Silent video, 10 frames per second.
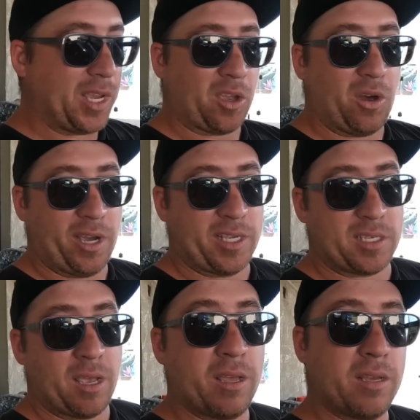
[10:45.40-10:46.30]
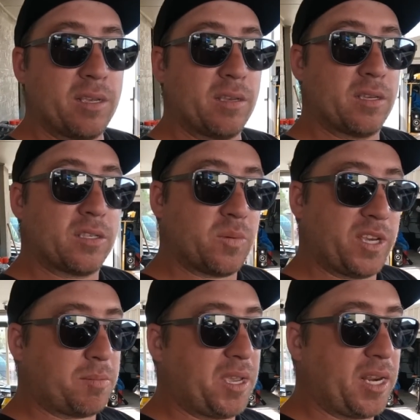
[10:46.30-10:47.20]
guys
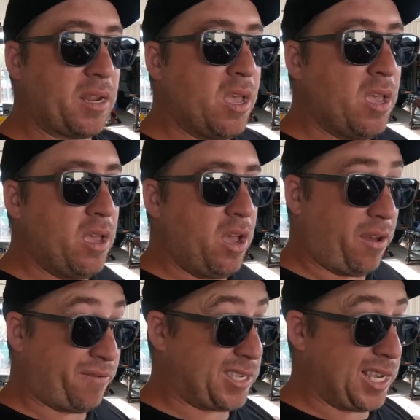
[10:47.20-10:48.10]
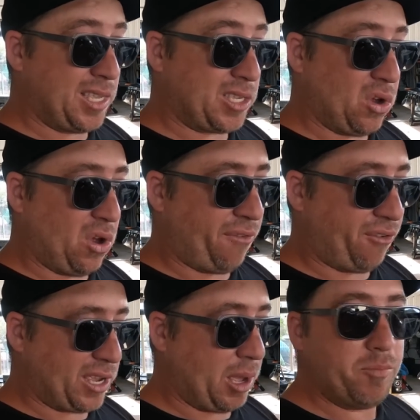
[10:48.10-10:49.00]
squeezed me in. I've seen this guy for
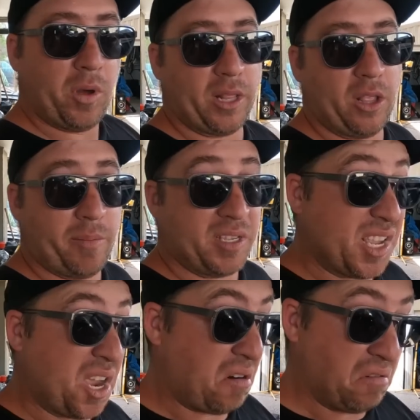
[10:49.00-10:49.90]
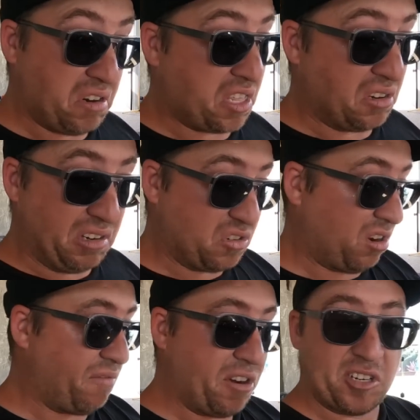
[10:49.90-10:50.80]
a couple of my alignments now. Really good
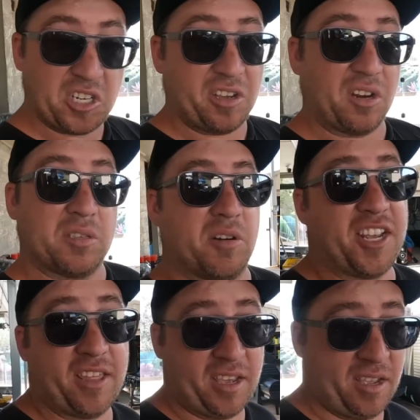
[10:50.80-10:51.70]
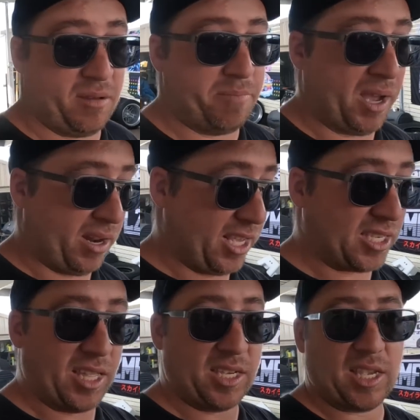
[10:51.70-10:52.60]
driver, and I'll show you guys when I get there. But let's
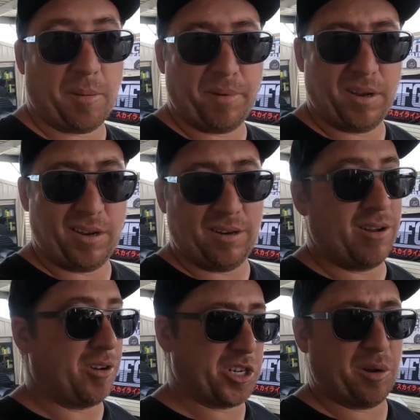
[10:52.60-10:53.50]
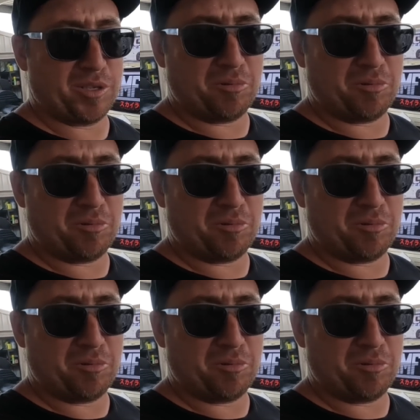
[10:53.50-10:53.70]
get this up and I'll show you what's